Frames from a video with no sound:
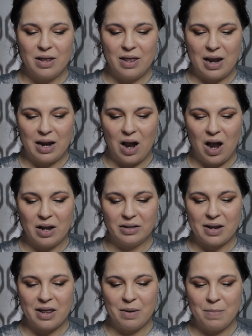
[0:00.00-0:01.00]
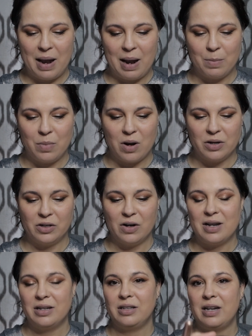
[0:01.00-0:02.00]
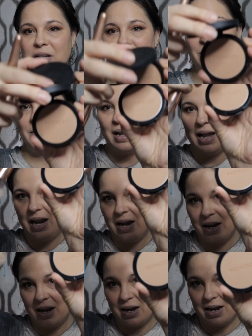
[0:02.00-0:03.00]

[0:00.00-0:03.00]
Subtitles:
They got the matte bronzer in Santorini.